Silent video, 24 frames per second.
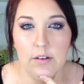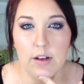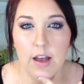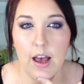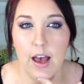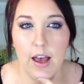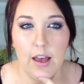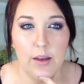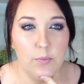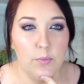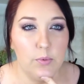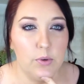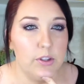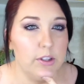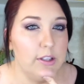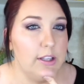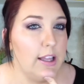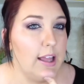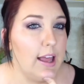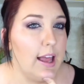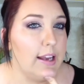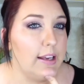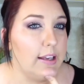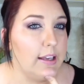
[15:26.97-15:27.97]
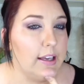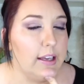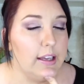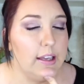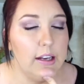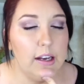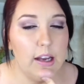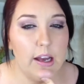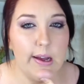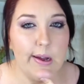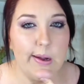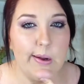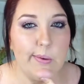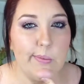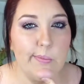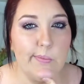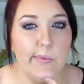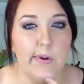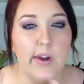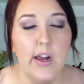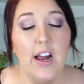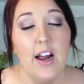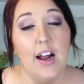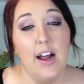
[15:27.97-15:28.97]
I really like it.
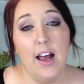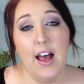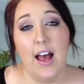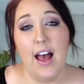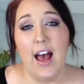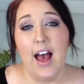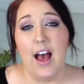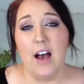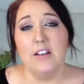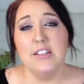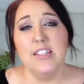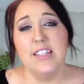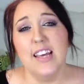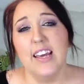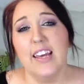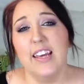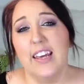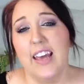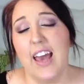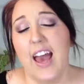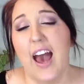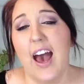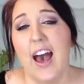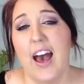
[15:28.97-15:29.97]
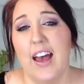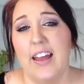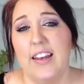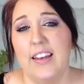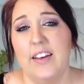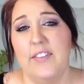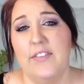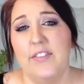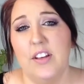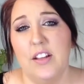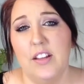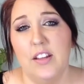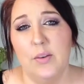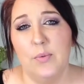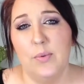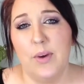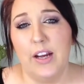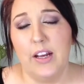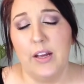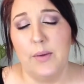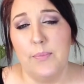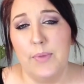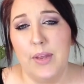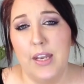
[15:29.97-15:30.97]
I would say, yeah, I definitely
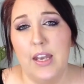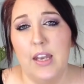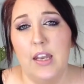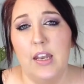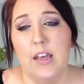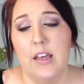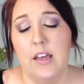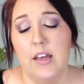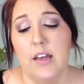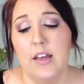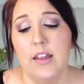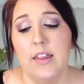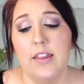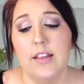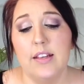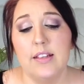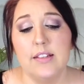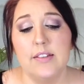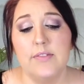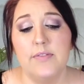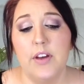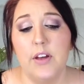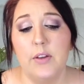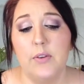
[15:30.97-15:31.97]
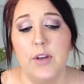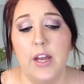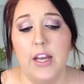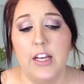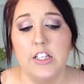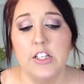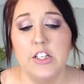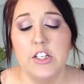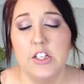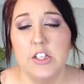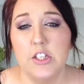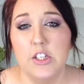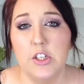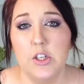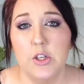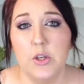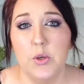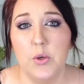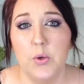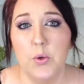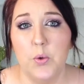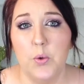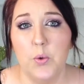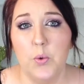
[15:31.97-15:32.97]
recommend this foundation
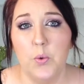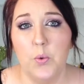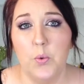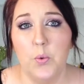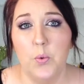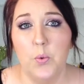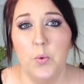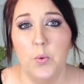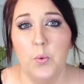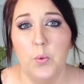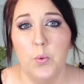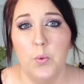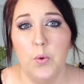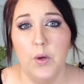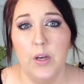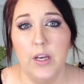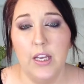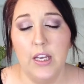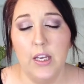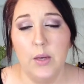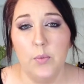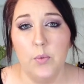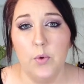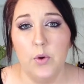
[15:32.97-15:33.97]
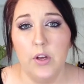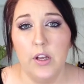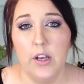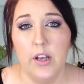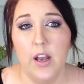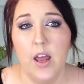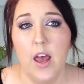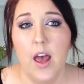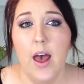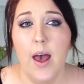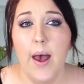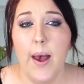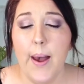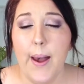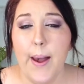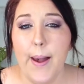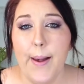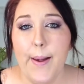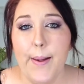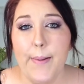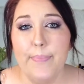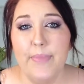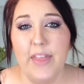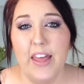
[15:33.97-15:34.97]
to anyone.
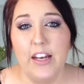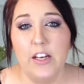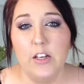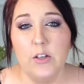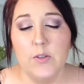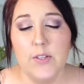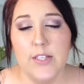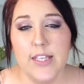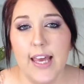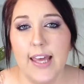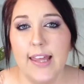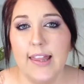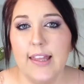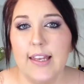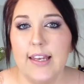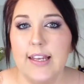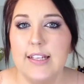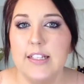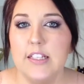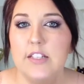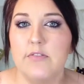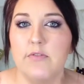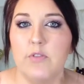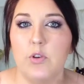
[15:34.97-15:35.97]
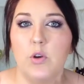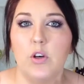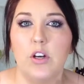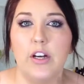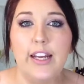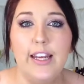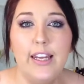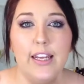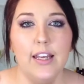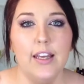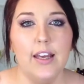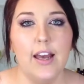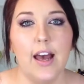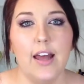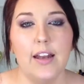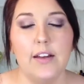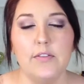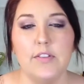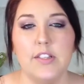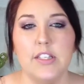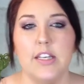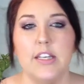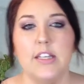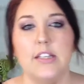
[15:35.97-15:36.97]
They do say that it's for any kind
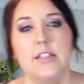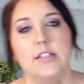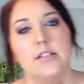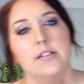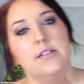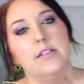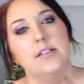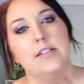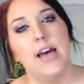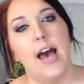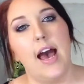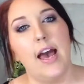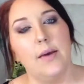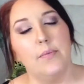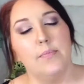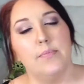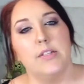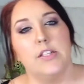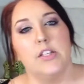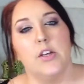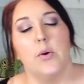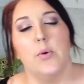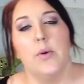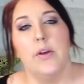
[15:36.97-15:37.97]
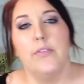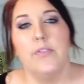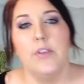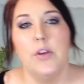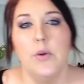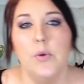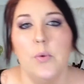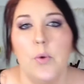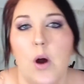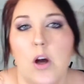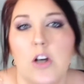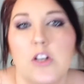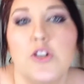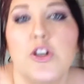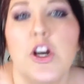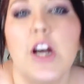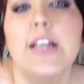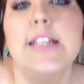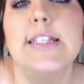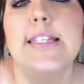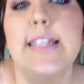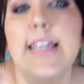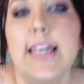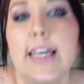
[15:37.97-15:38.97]
of skin type, so if you are
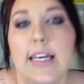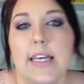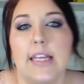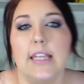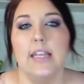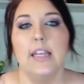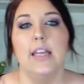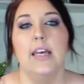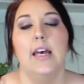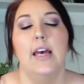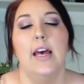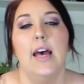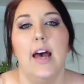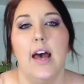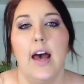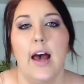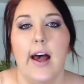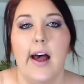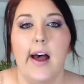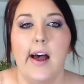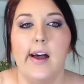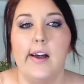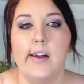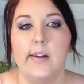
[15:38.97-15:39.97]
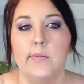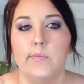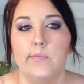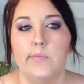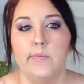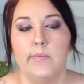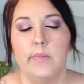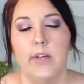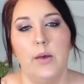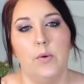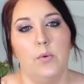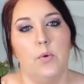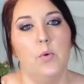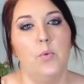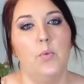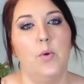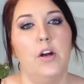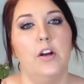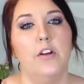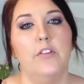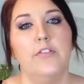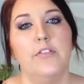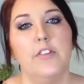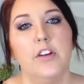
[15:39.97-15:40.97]
dry skin, it will
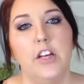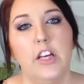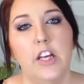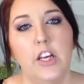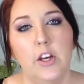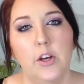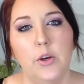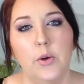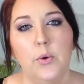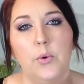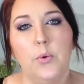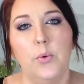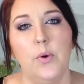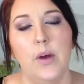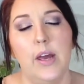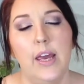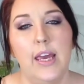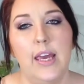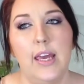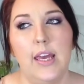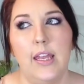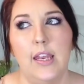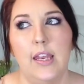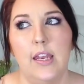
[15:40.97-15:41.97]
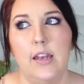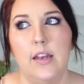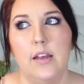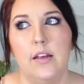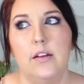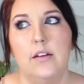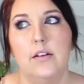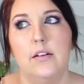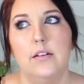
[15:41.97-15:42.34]
work for you, and